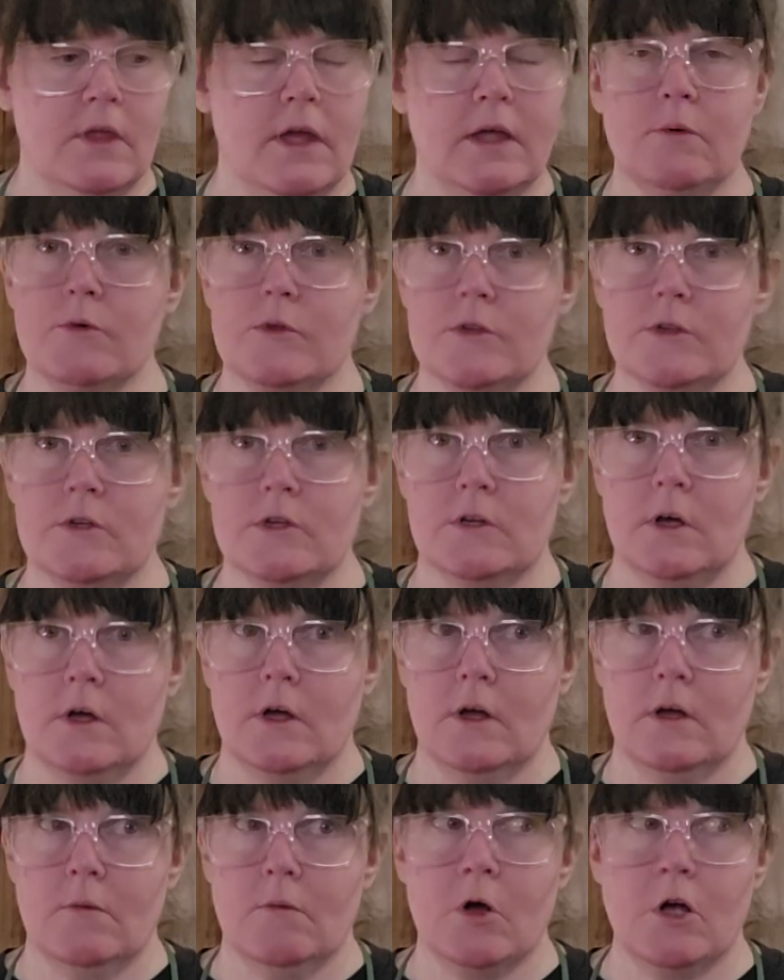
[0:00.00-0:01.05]
Then with the
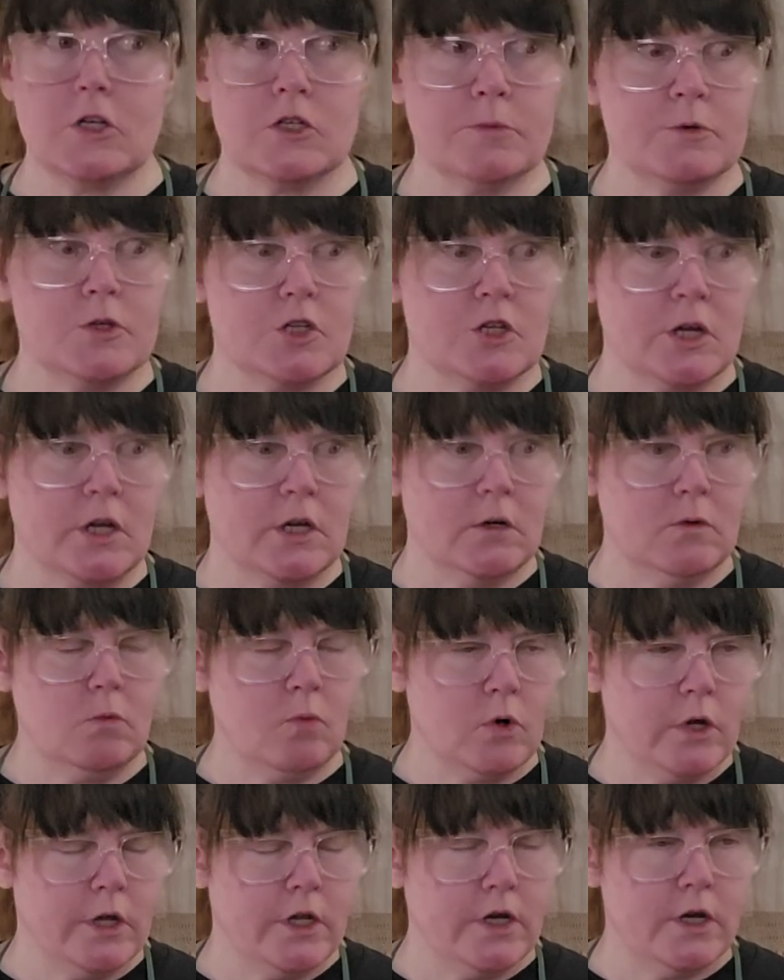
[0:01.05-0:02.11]
washing machine,
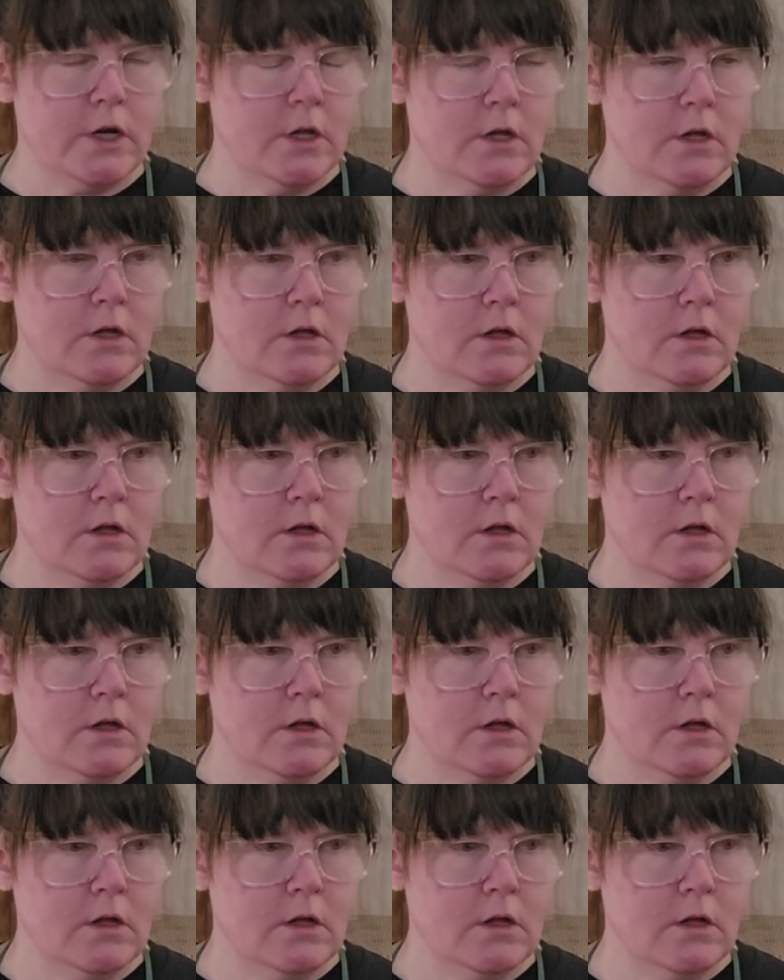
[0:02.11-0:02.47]
when